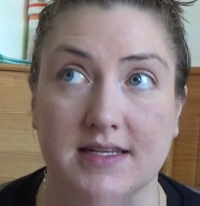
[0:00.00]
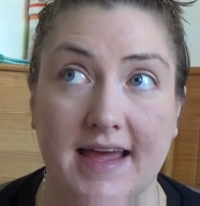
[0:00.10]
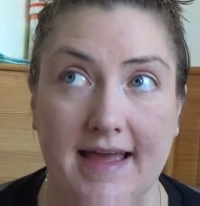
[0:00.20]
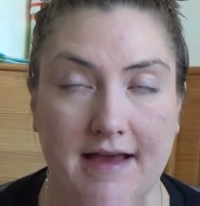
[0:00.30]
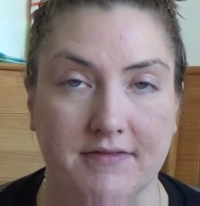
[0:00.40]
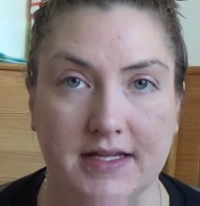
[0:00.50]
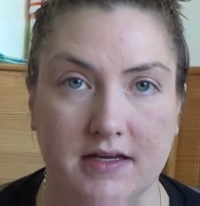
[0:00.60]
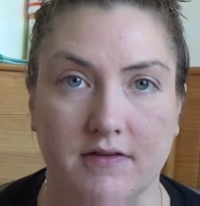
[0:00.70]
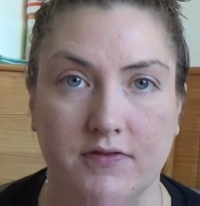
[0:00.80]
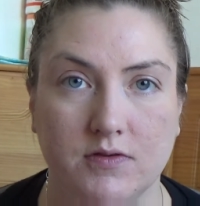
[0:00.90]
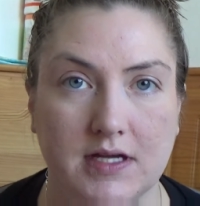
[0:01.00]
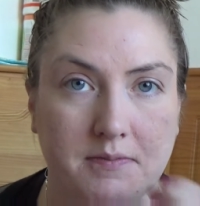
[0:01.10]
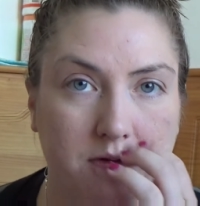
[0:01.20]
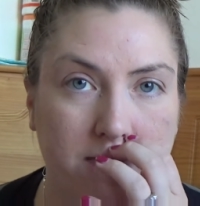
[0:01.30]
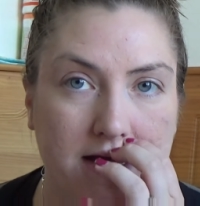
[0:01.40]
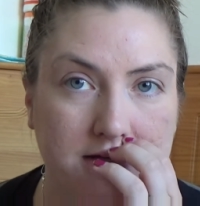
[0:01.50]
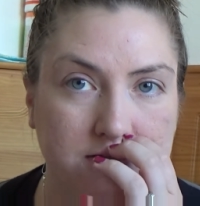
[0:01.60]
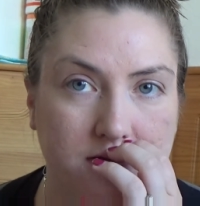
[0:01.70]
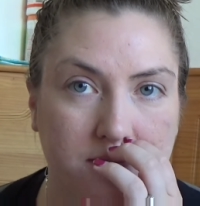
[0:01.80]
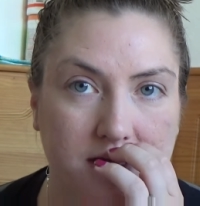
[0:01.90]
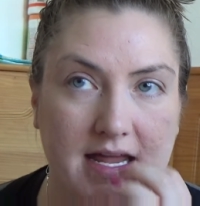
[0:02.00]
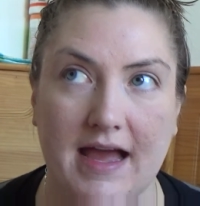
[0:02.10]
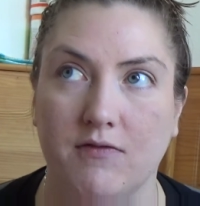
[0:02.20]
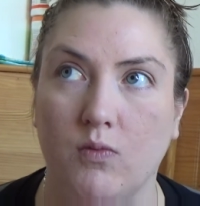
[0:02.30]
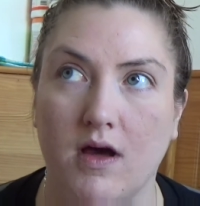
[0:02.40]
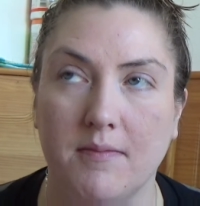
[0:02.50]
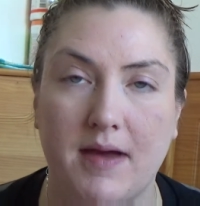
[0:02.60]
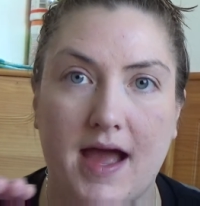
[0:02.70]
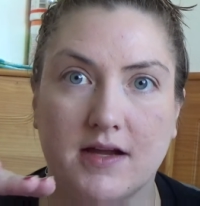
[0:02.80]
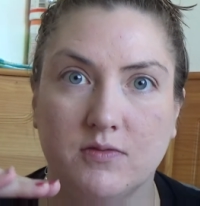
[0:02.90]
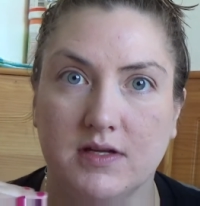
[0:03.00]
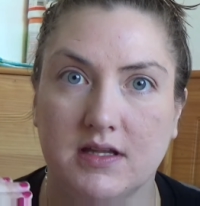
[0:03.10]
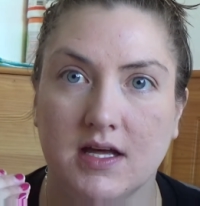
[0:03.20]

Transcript: And I have like a few diaper bags, so I'm gonna have one packed with